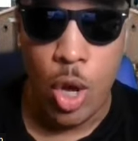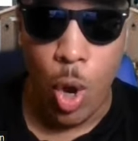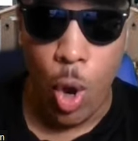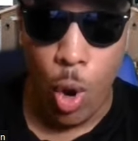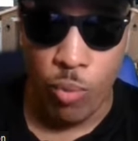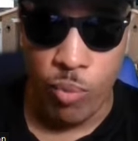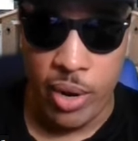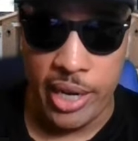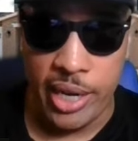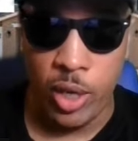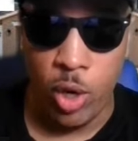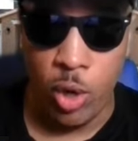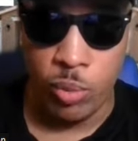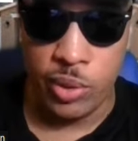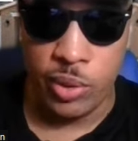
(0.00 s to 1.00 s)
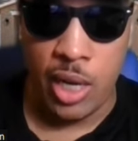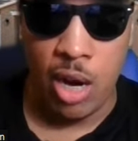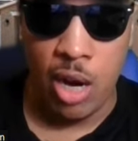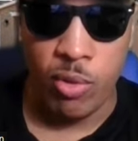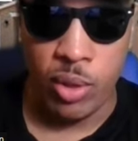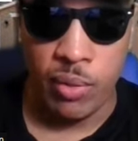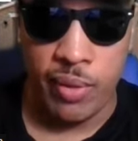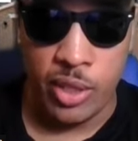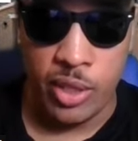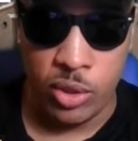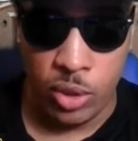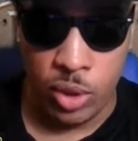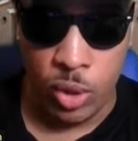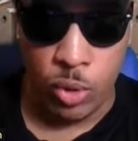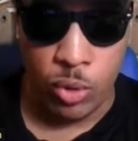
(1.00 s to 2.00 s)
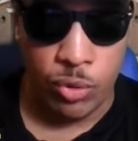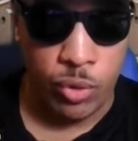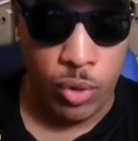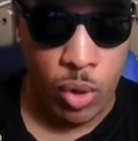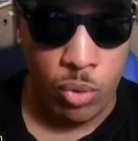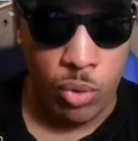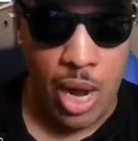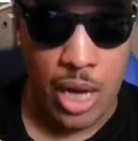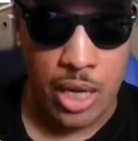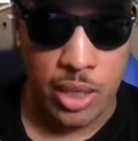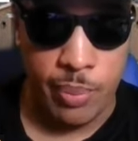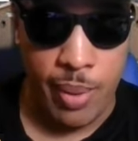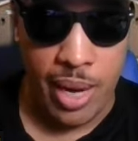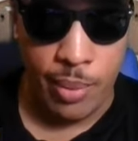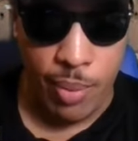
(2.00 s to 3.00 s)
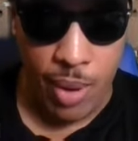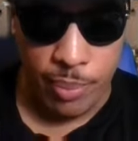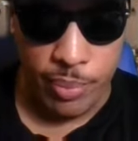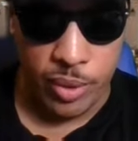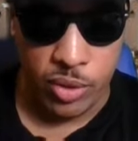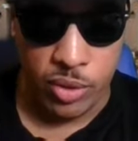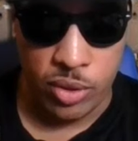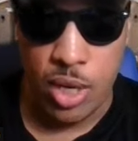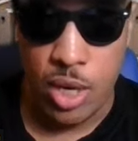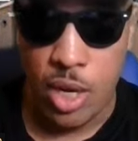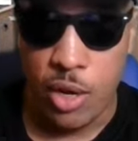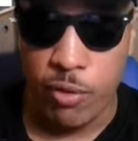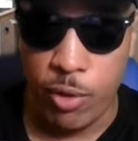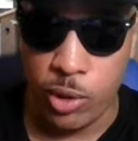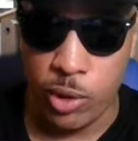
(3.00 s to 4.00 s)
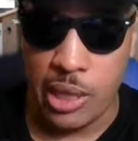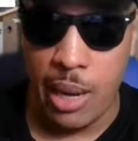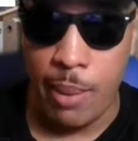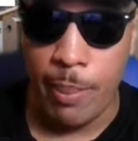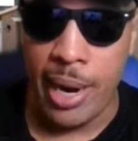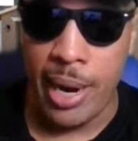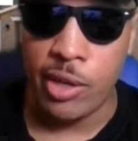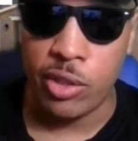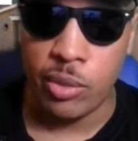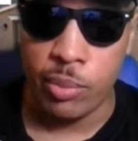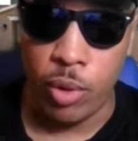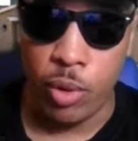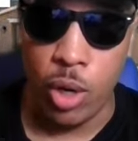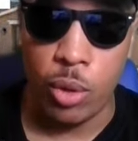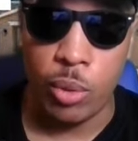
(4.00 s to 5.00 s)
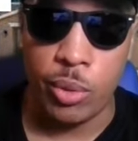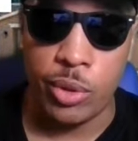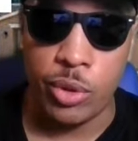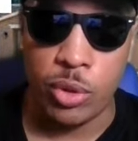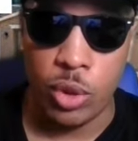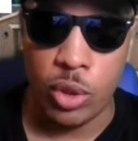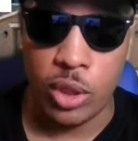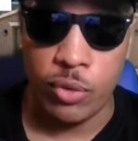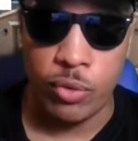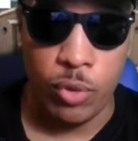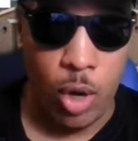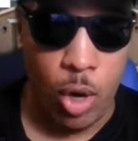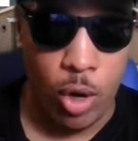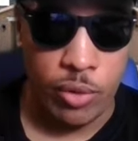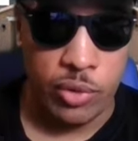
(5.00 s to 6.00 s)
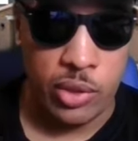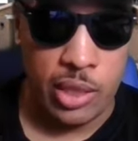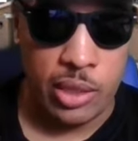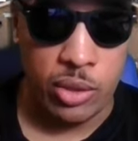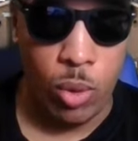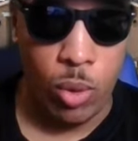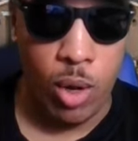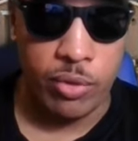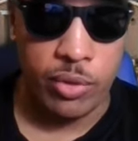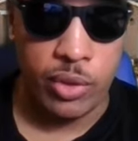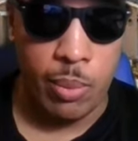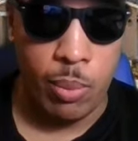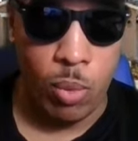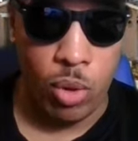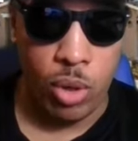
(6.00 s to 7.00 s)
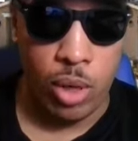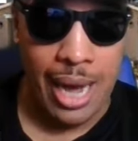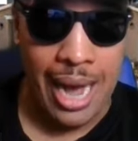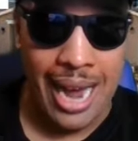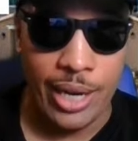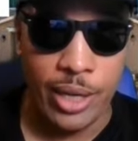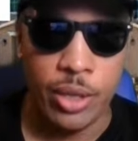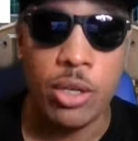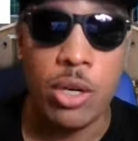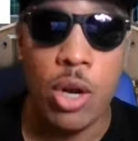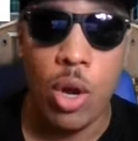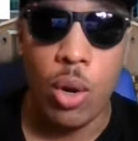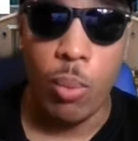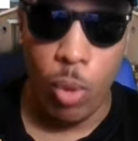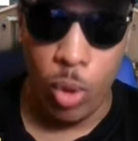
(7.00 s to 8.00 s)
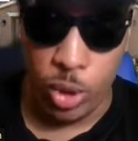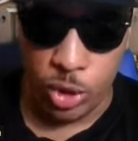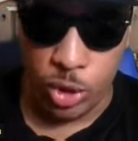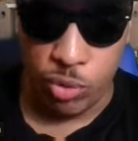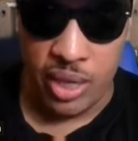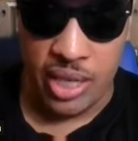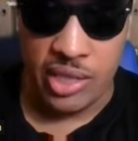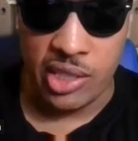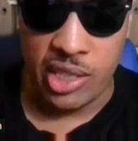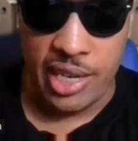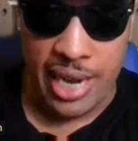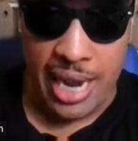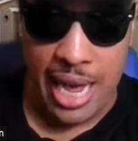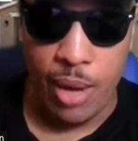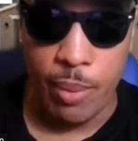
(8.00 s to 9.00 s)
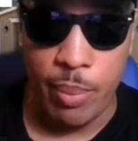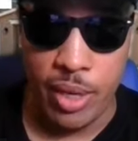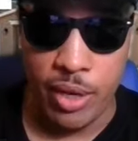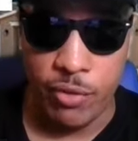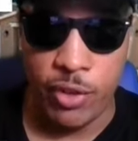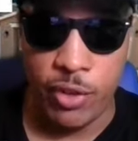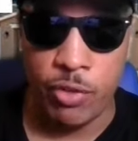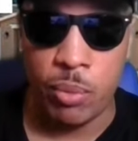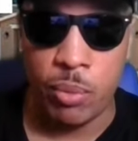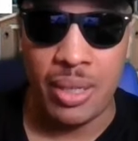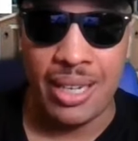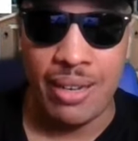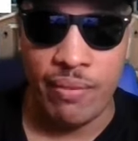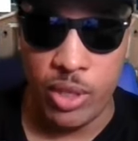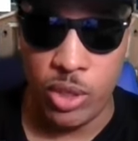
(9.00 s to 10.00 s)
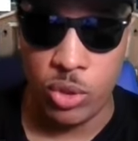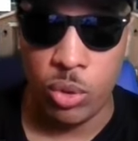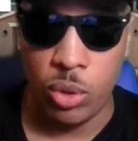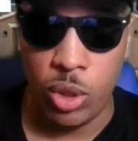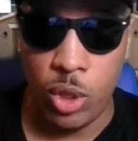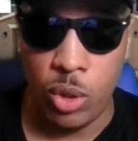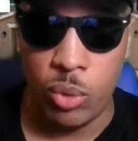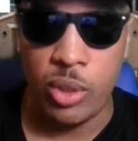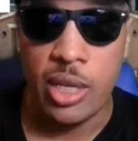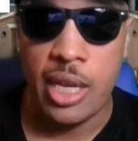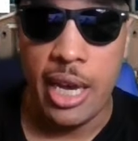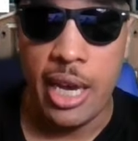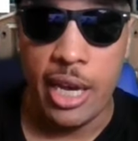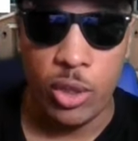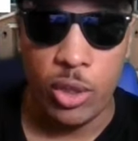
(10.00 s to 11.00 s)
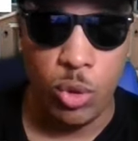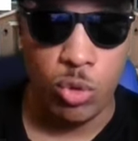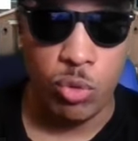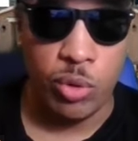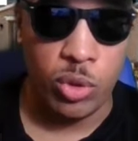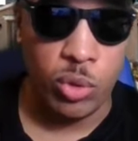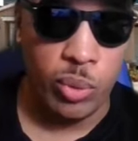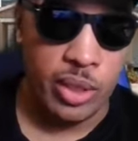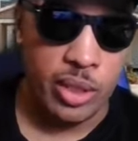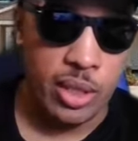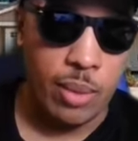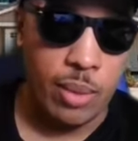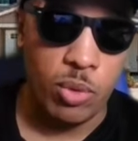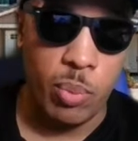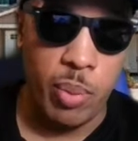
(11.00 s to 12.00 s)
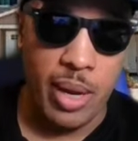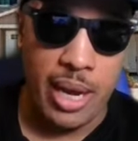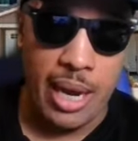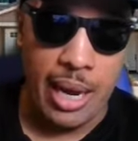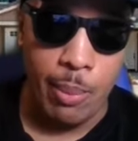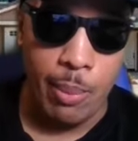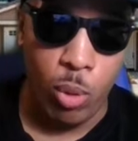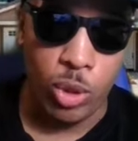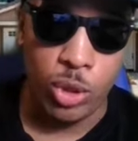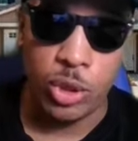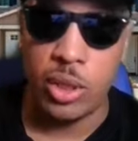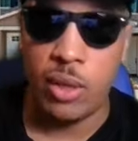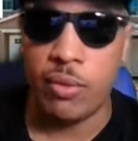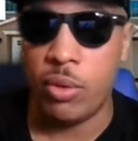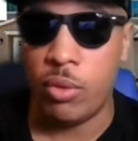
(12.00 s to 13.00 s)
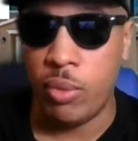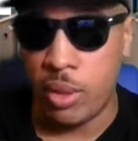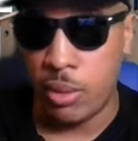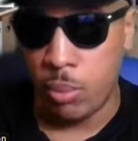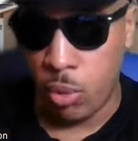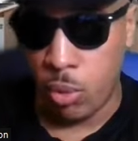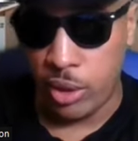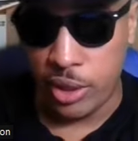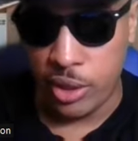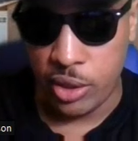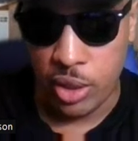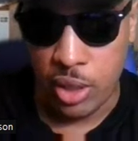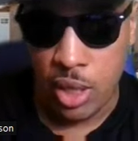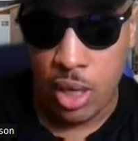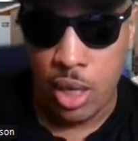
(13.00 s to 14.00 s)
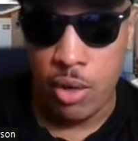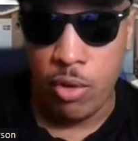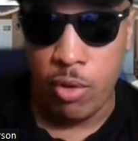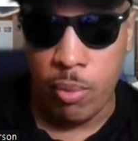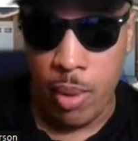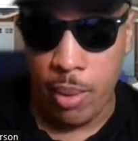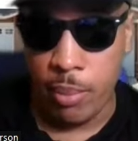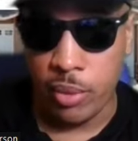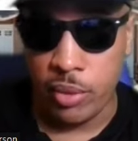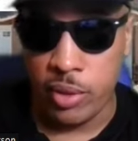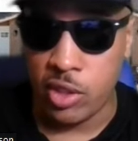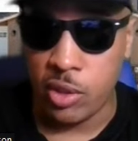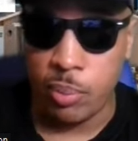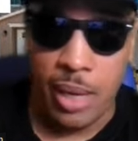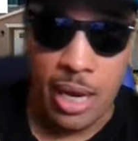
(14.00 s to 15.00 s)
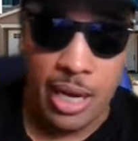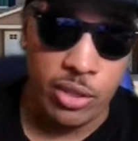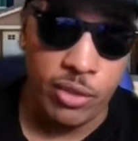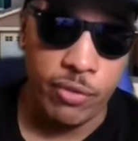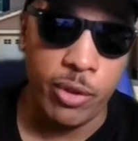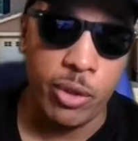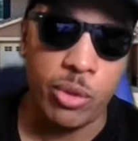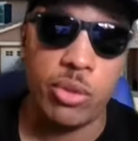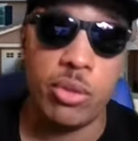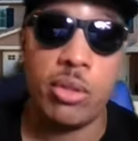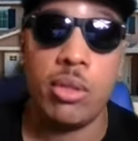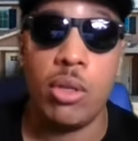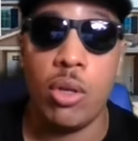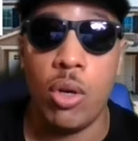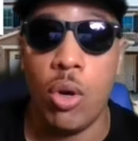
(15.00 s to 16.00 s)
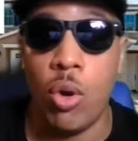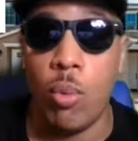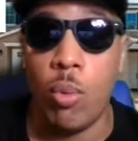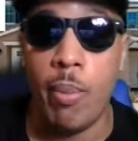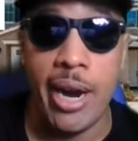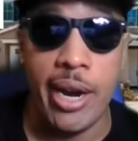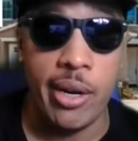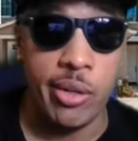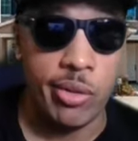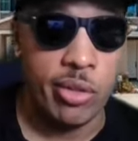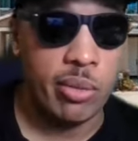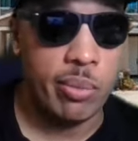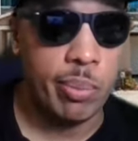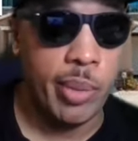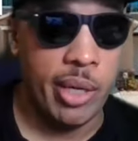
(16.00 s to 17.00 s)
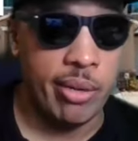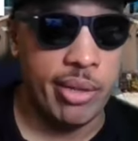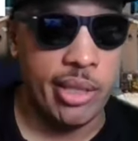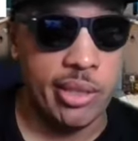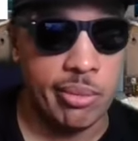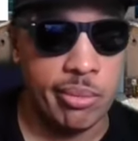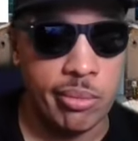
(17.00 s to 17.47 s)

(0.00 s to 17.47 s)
home ready, home style renovation loans for owner occupied properties. First time buyers and borrowers looking for offset higher mortgage rates can now benefit from a conventional loan and use rental income to pay a portion of the mortgage. Remember, this applies to first home buyers, period.